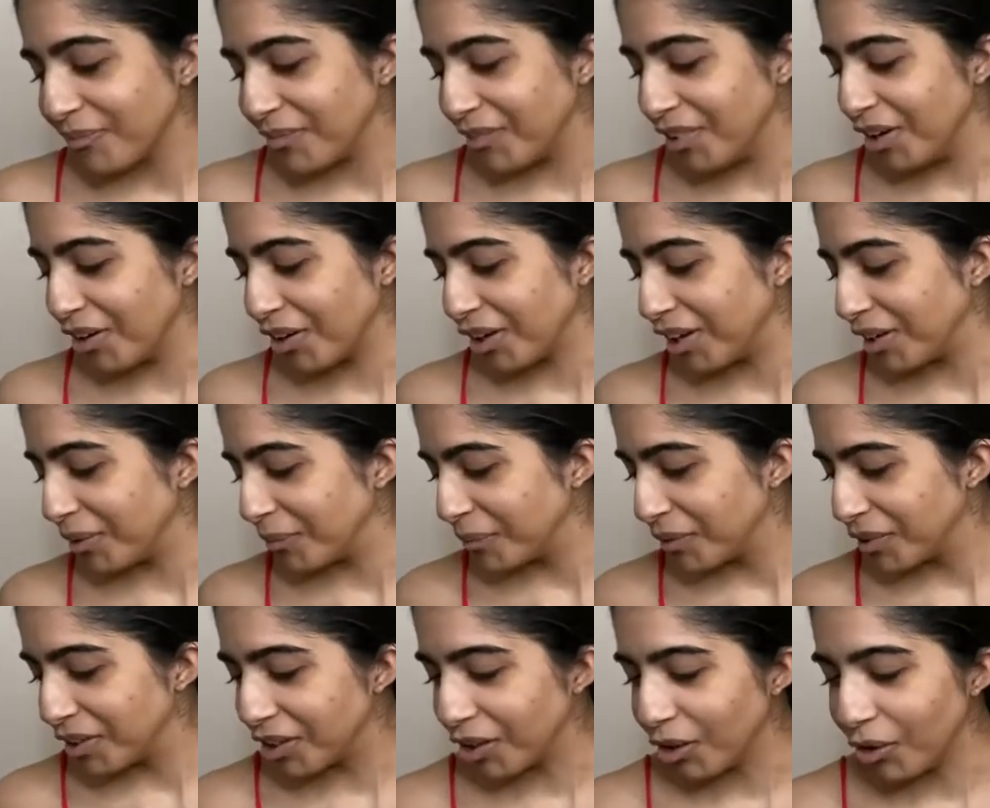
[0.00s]
Okay,
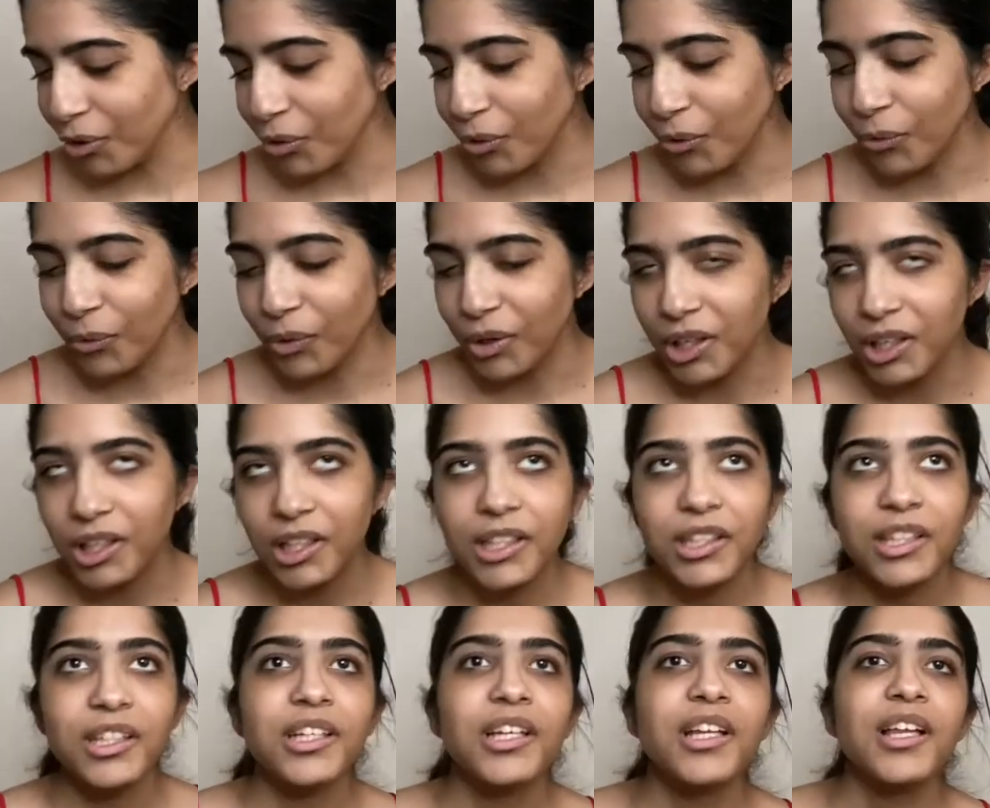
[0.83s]
so
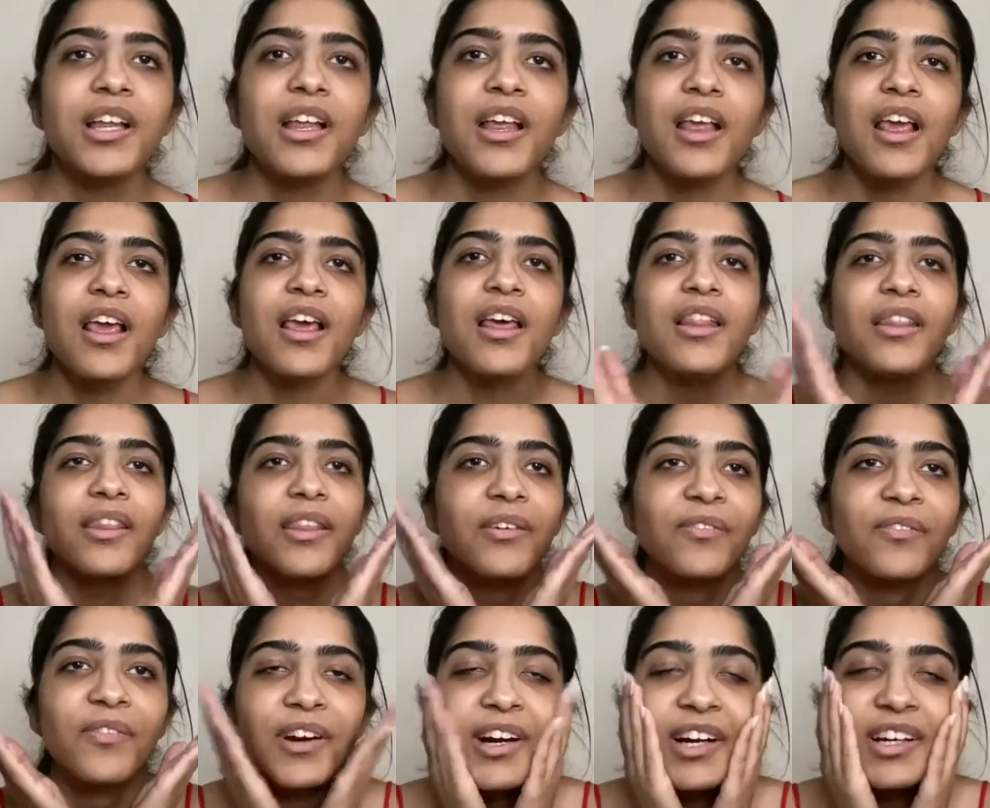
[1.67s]
the
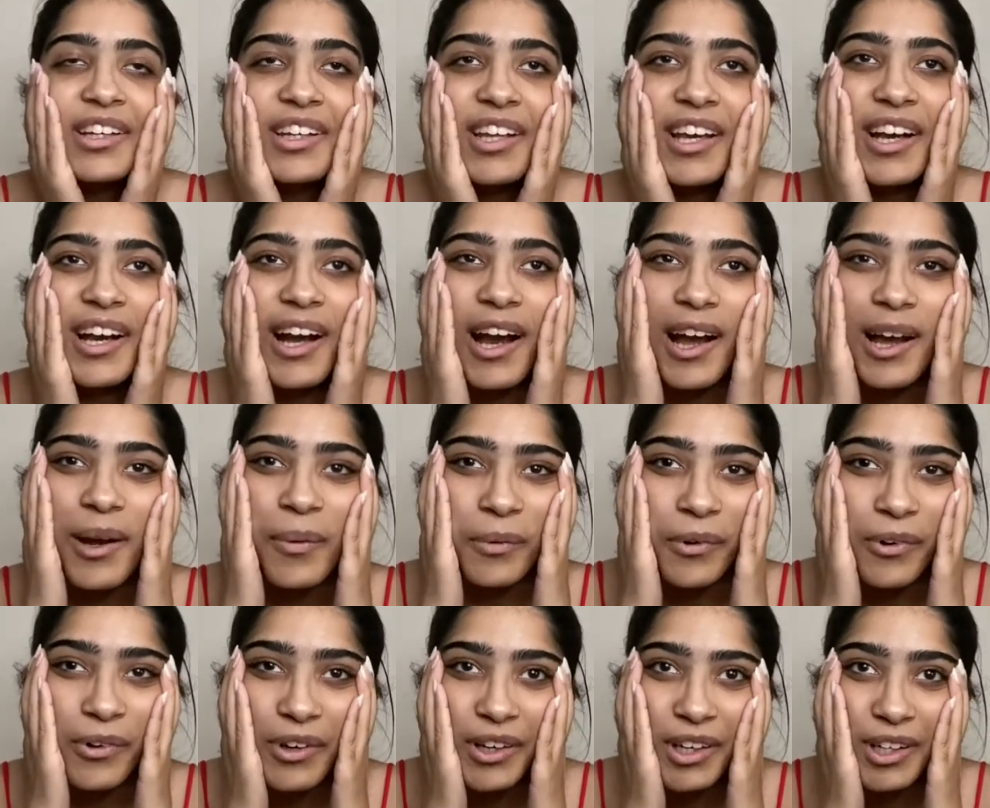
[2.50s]
first thing I'm
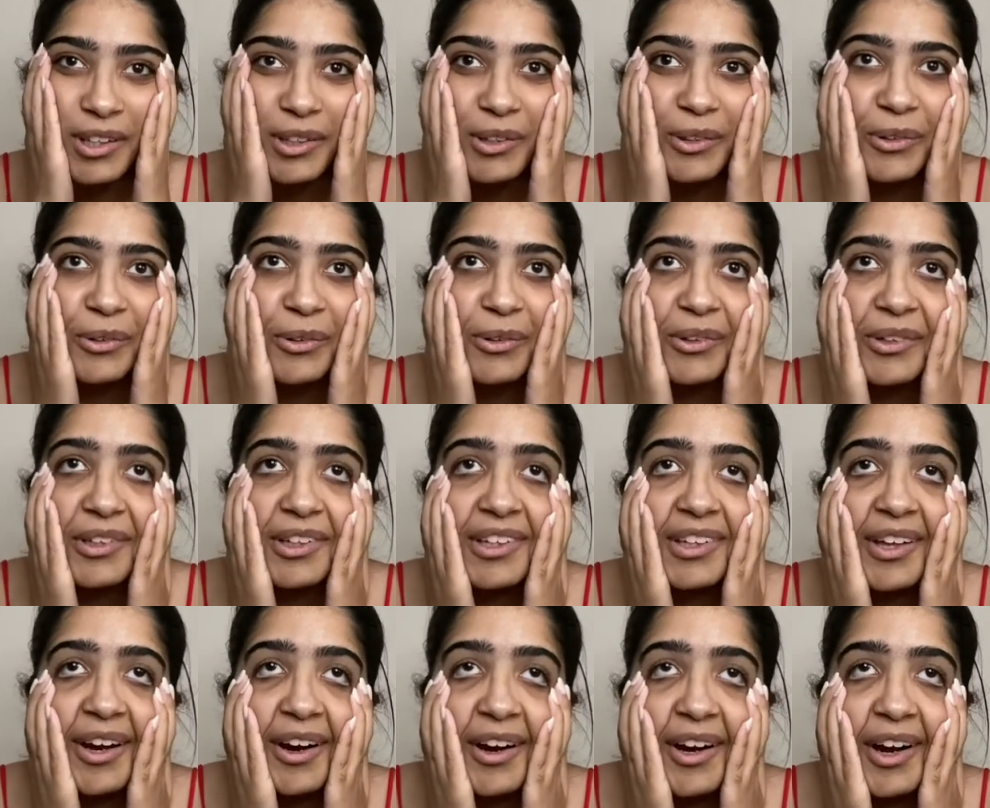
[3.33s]
going to just
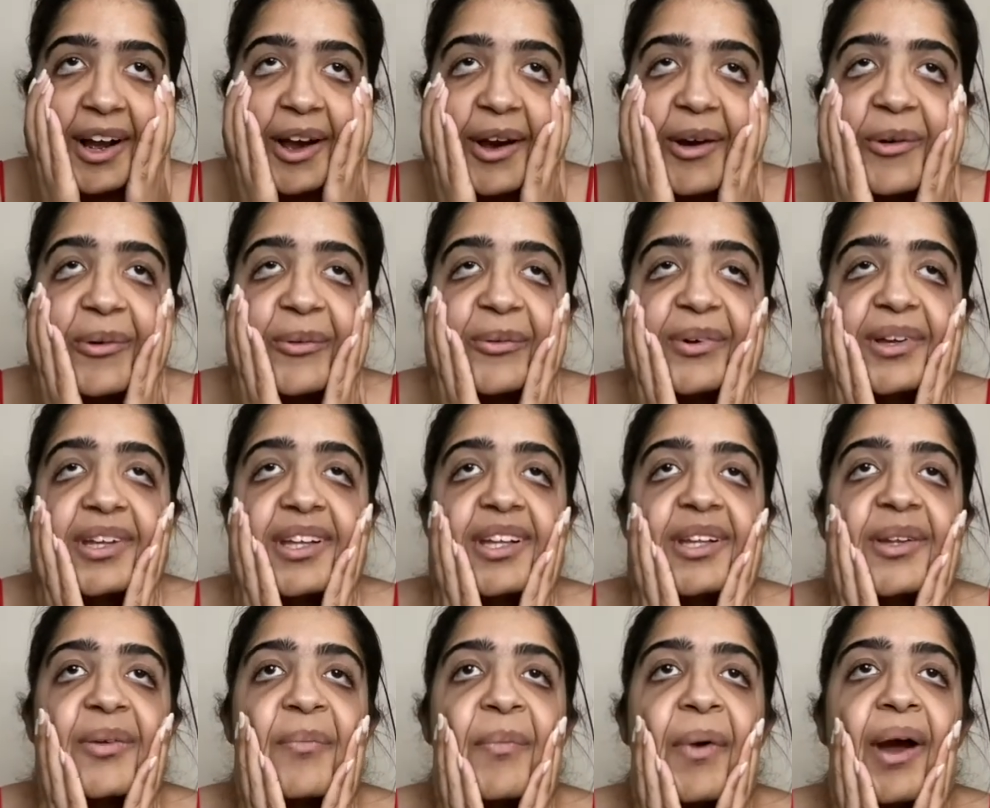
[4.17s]
start out
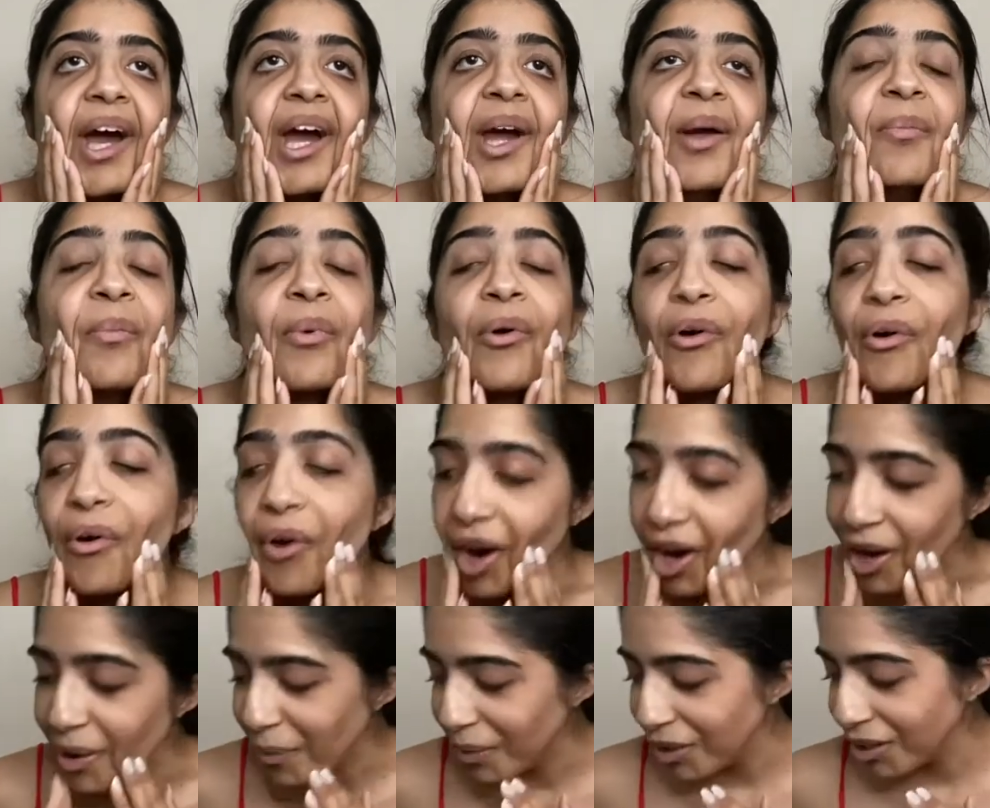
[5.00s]
with my
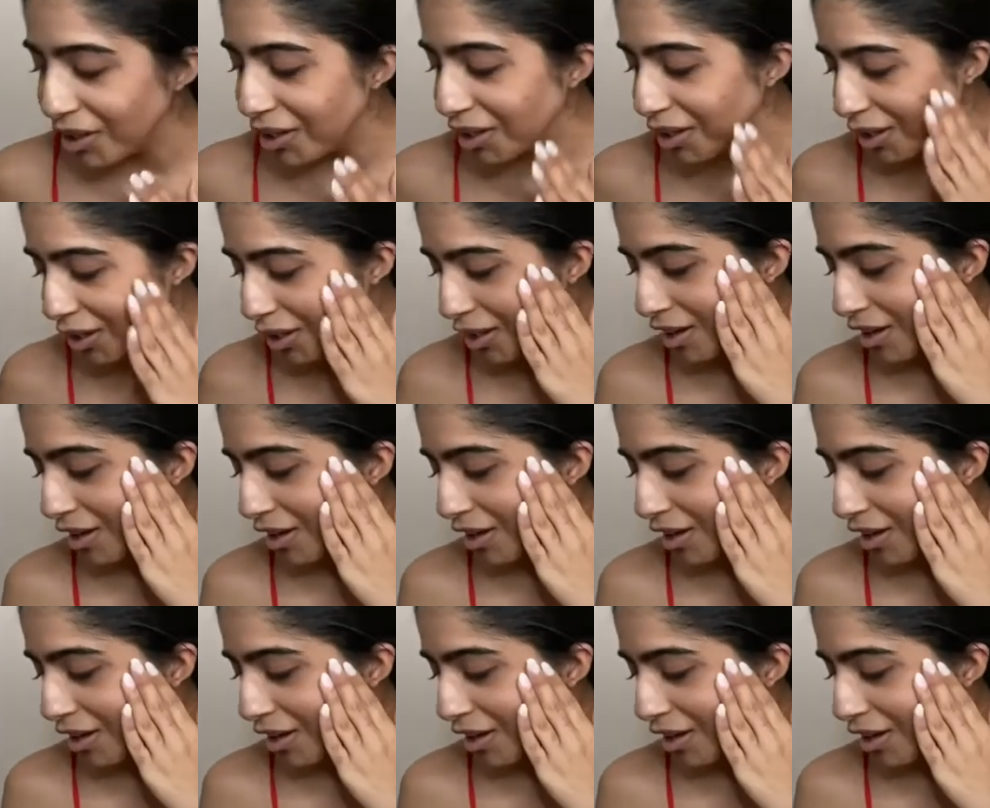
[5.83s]
primer.